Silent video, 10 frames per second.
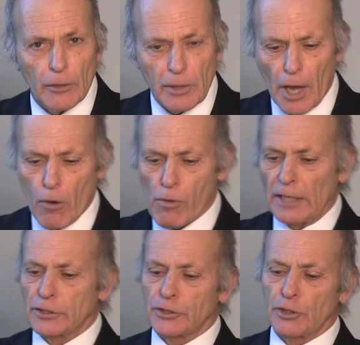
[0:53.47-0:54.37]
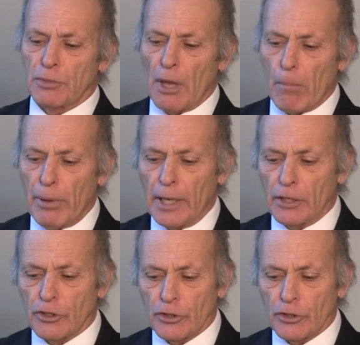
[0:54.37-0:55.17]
You'd be a racist, you'd be a bigot,